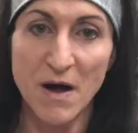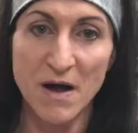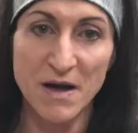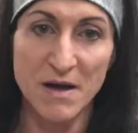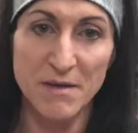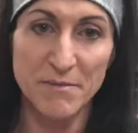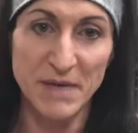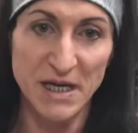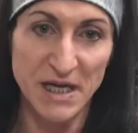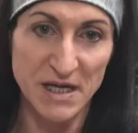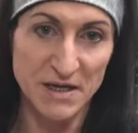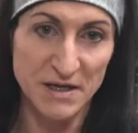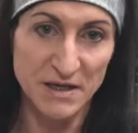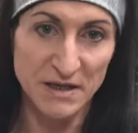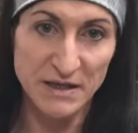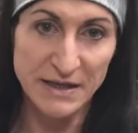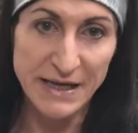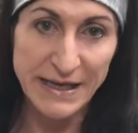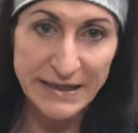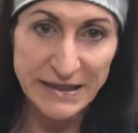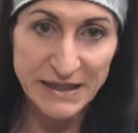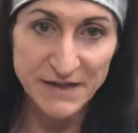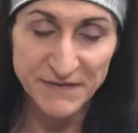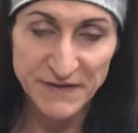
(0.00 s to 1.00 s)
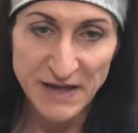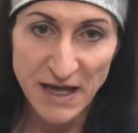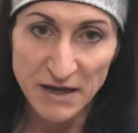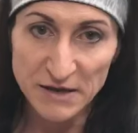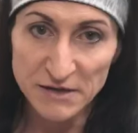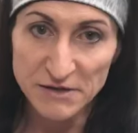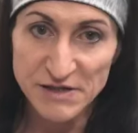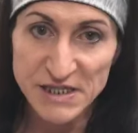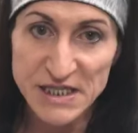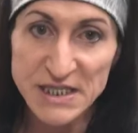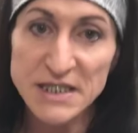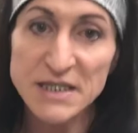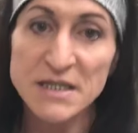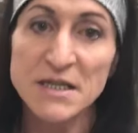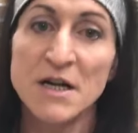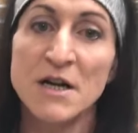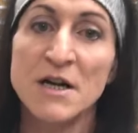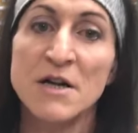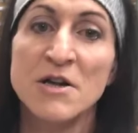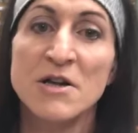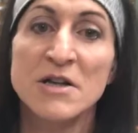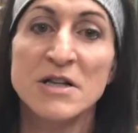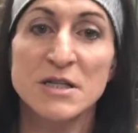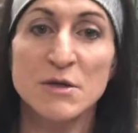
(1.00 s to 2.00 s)
am in negative calories,
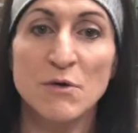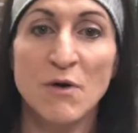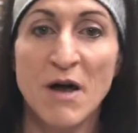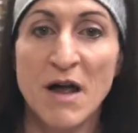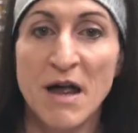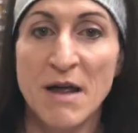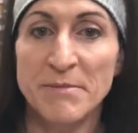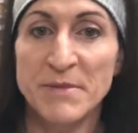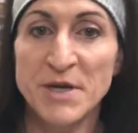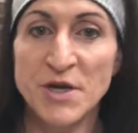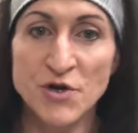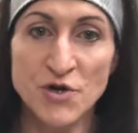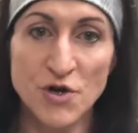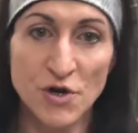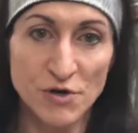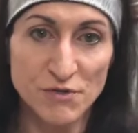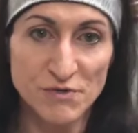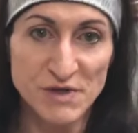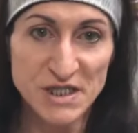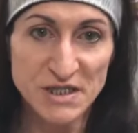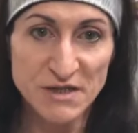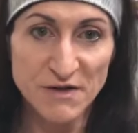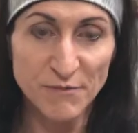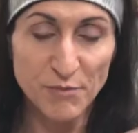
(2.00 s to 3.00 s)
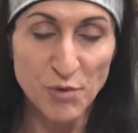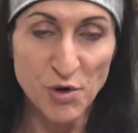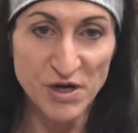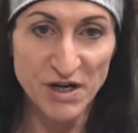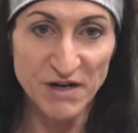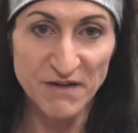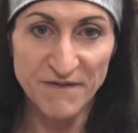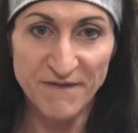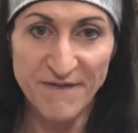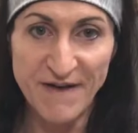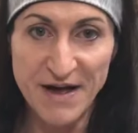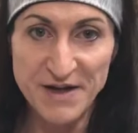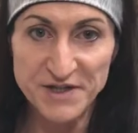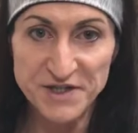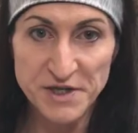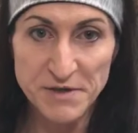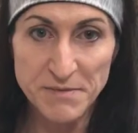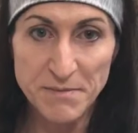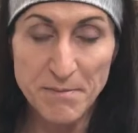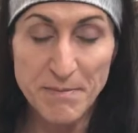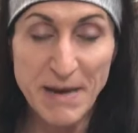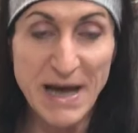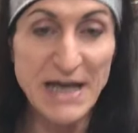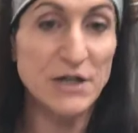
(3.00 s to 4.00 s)
so I am in no risk of putting fat
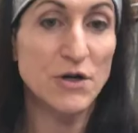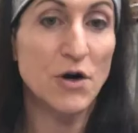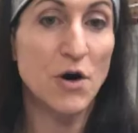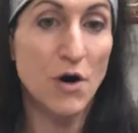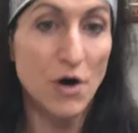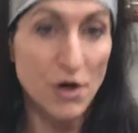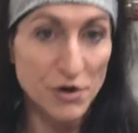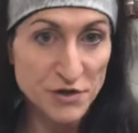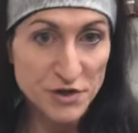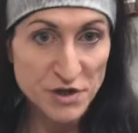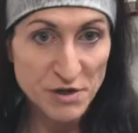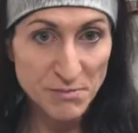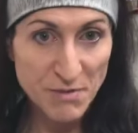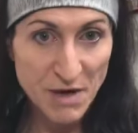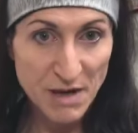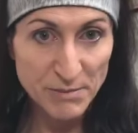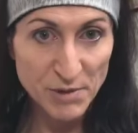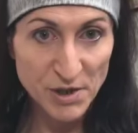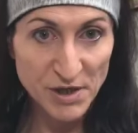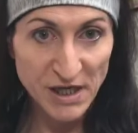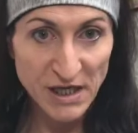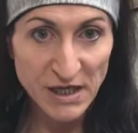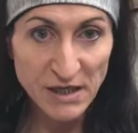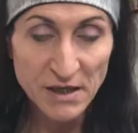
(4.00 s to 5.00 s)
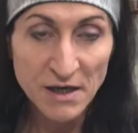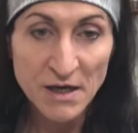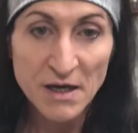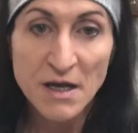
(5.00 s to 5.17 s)
back onto my body.